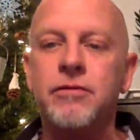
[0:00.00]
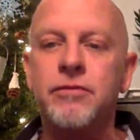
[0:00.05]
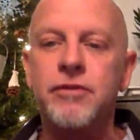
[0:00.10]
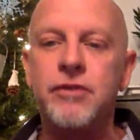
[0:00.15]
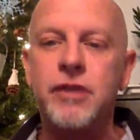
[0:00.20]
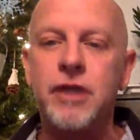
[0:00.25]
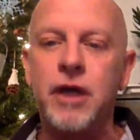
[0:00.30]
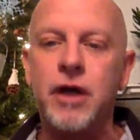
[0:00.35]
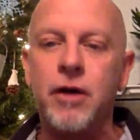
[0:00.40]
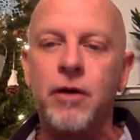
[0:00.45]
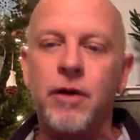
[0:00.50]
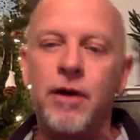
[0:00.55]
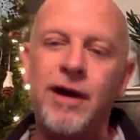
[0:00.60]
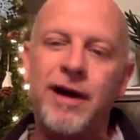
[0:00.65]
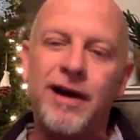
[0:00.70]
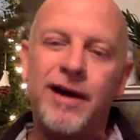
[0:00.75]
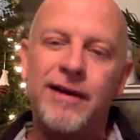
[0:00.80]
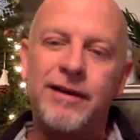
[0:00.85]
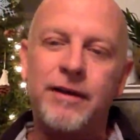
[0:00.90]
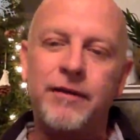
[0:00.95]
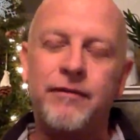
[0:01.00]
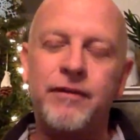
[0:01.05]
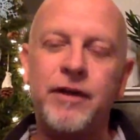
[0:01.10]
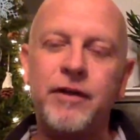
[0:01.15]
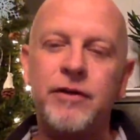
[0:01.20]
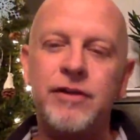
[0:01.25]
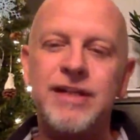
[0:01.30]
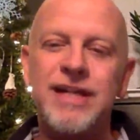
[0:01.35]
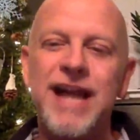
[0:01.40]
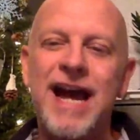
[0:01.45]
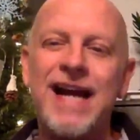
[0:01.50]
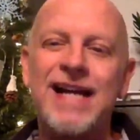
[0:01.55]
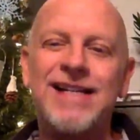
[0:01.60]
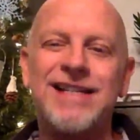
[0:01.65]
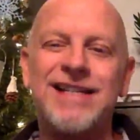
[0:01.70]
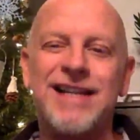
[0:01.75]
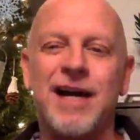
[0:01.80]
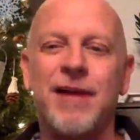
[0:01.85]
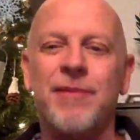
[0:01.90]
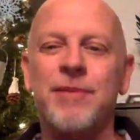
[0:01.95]
So the view is
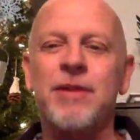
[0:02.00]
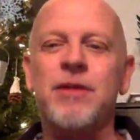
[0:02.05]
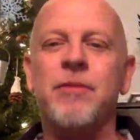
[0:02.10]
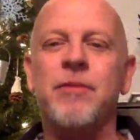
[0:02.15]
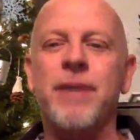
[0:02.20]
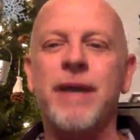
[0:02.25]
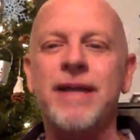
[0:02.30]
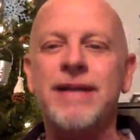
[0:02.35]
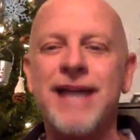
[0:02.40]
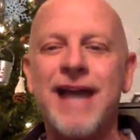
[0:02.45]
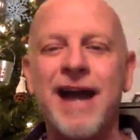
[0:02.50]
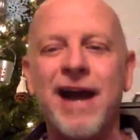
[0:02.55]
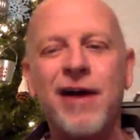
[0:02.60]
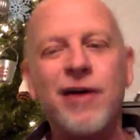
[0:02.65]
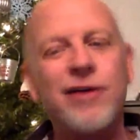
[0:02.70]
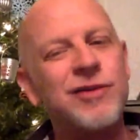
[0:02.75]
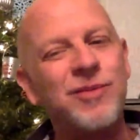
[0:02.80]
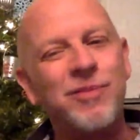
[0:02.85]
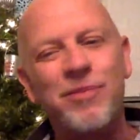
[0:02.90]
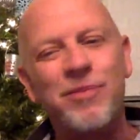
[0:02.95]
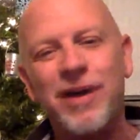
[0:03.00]
nice up in your penthouse,